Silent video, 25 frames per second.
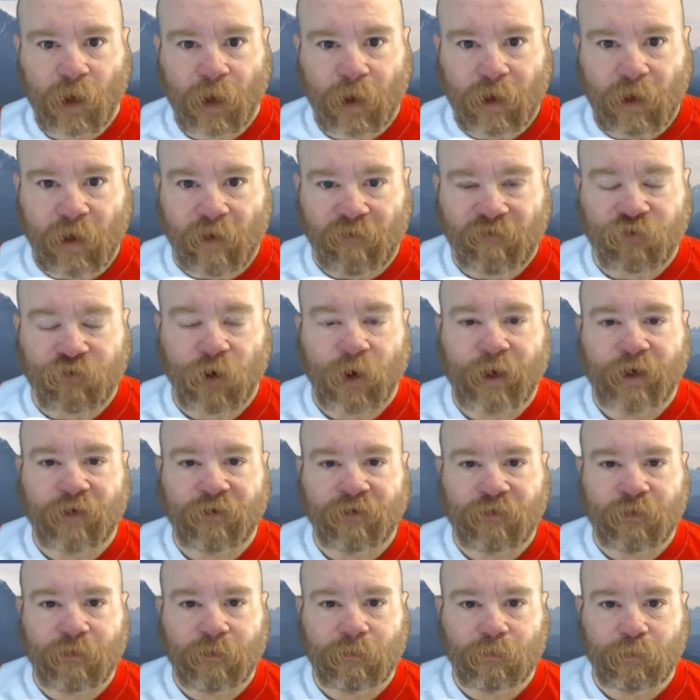enough
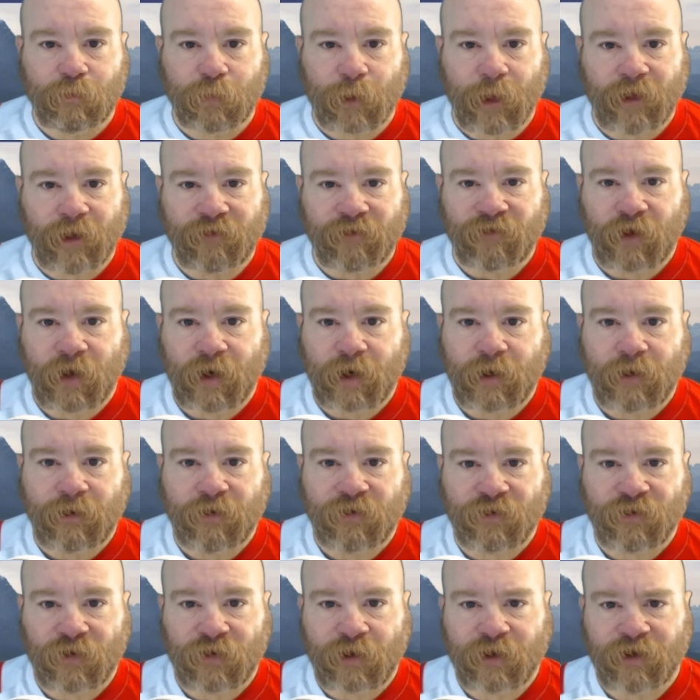place
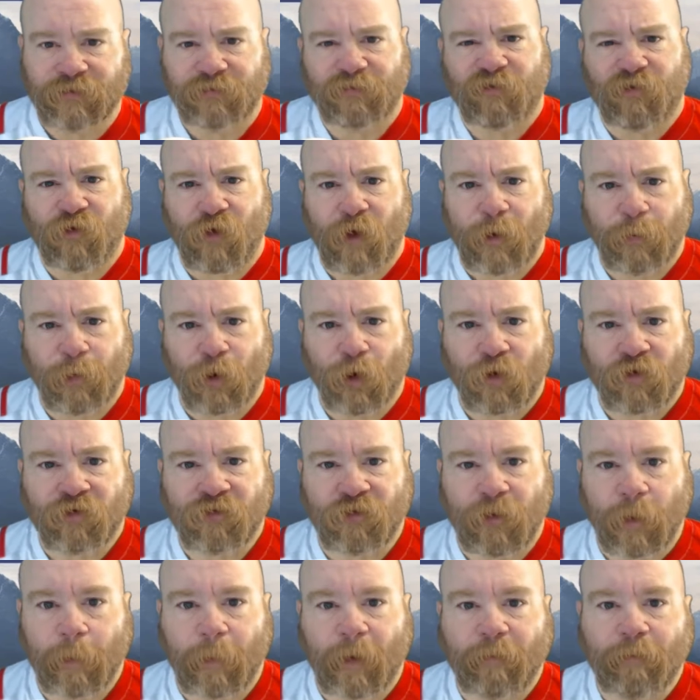settings, at least before I broke
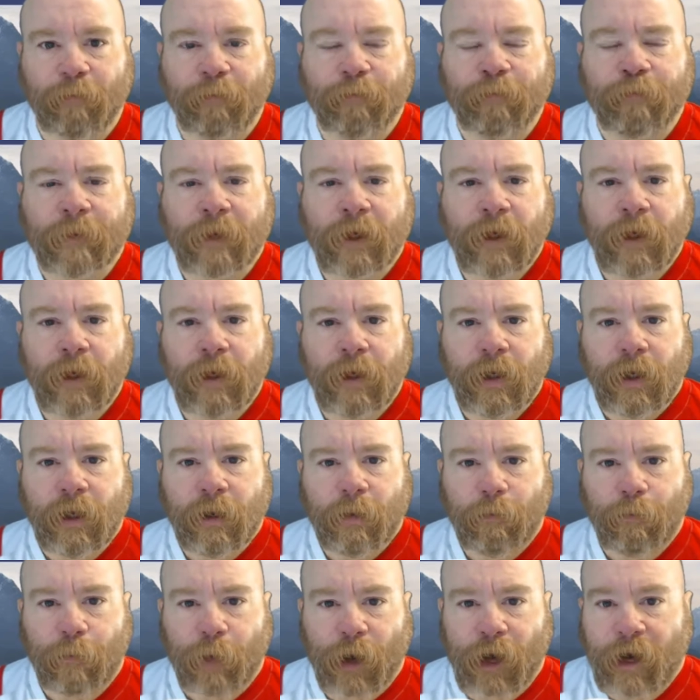some of them.
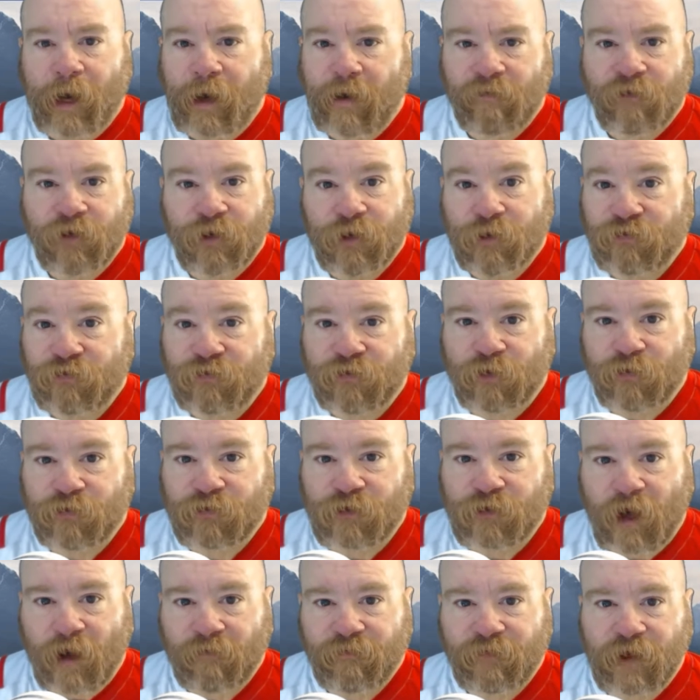But I never used those
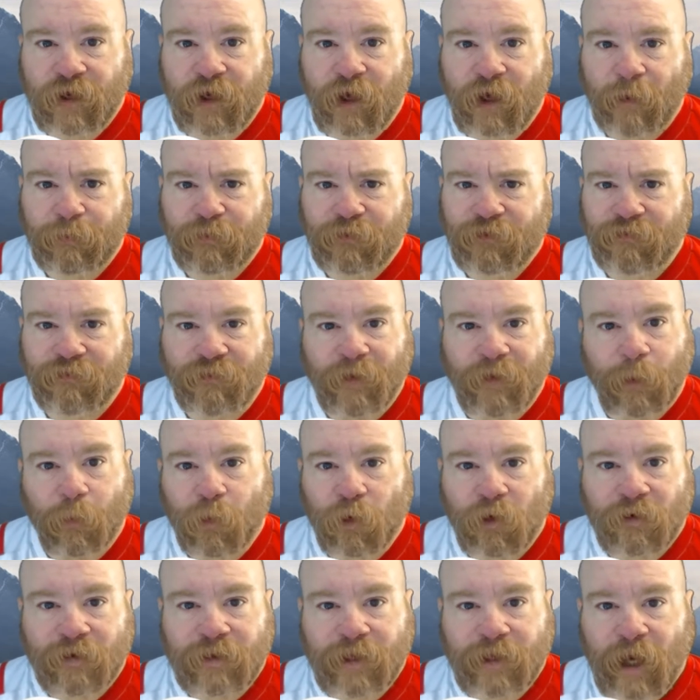coffee cups because they
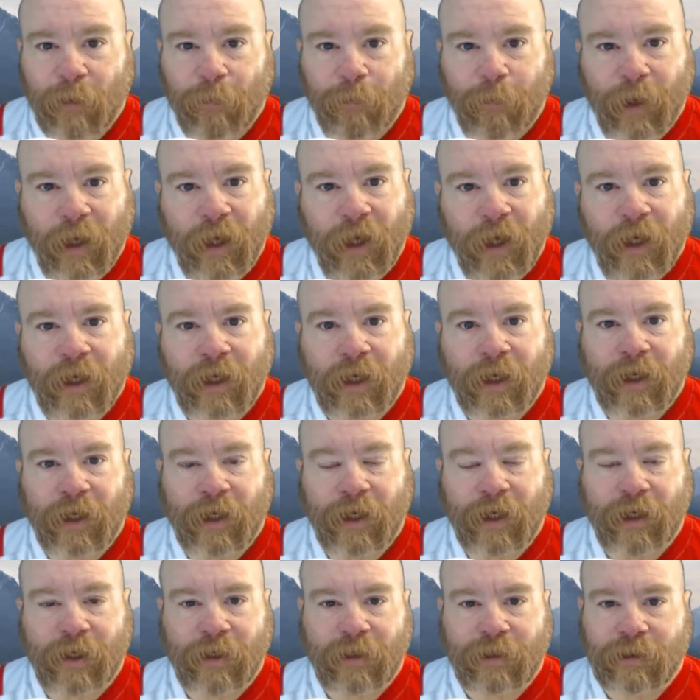weren't that big,
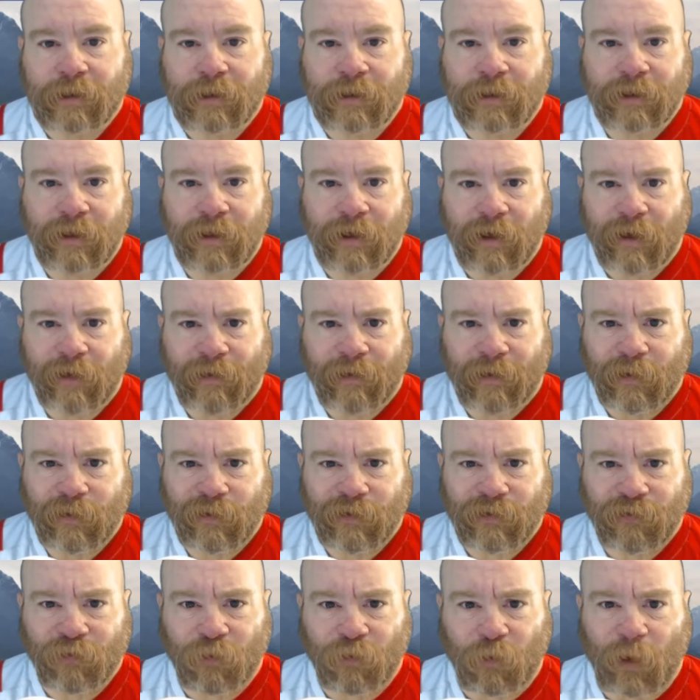and they
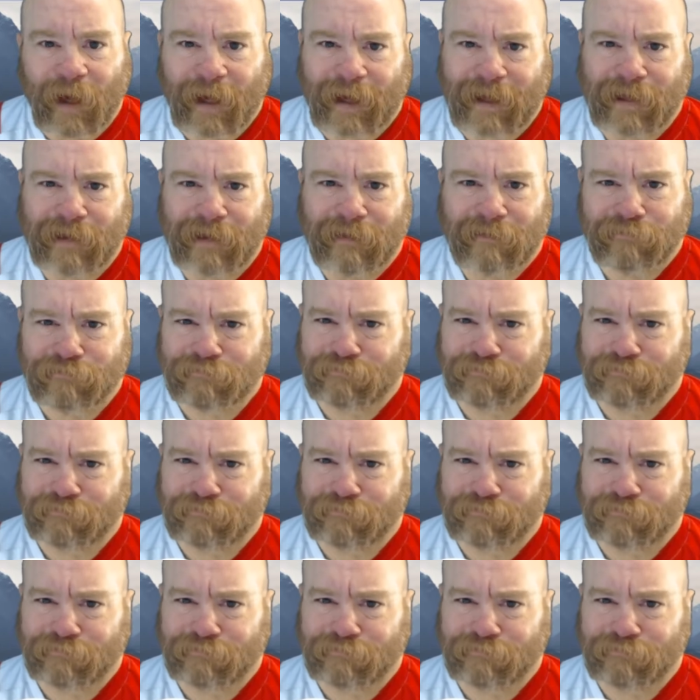were just light.